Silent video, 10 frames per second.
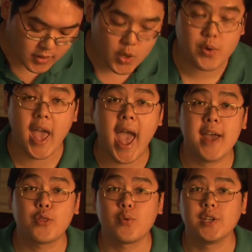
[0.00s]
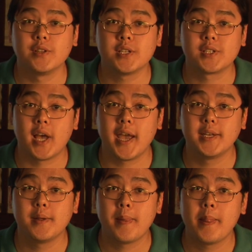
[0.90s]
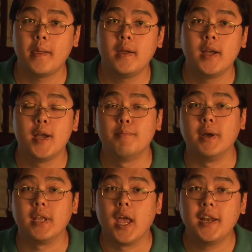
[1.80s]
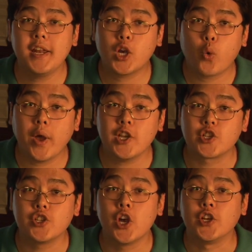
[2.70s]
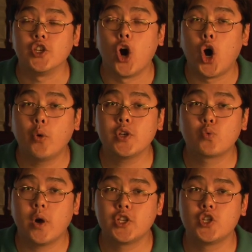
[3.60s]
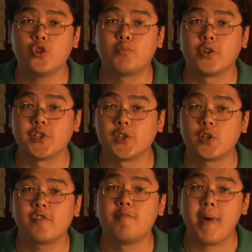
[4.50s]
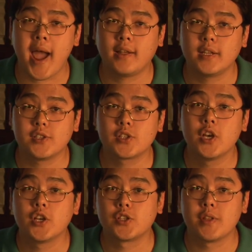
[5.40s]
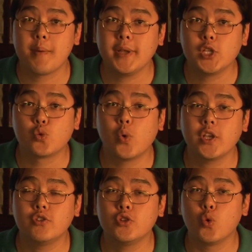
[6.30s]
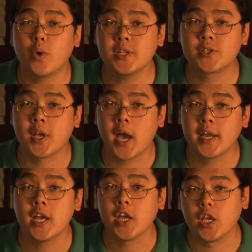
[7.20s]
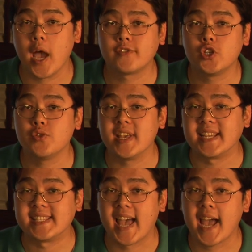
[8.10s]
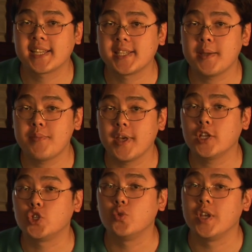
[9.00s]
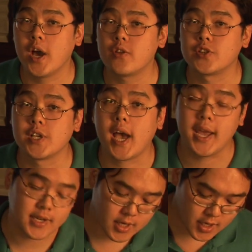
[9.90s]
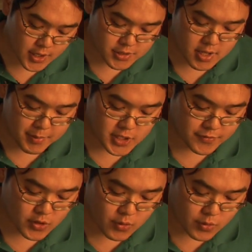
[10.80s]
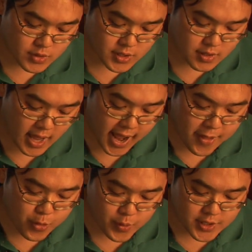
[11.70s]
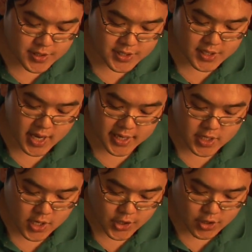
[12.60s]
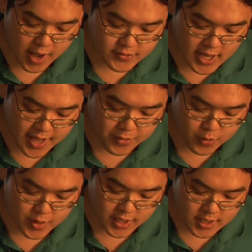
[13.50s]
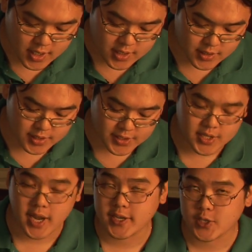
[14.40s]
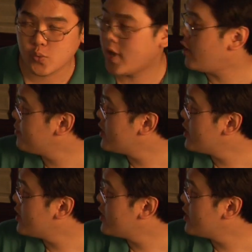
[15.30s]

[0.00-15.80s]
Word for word: you want to add 3 to this side. But in an equation, you always want to preserve balance. So that means what you do to one side, you have to do the exact same thing to the other side. So that means if you add 3 to this side, you have to add 3 to this side as well.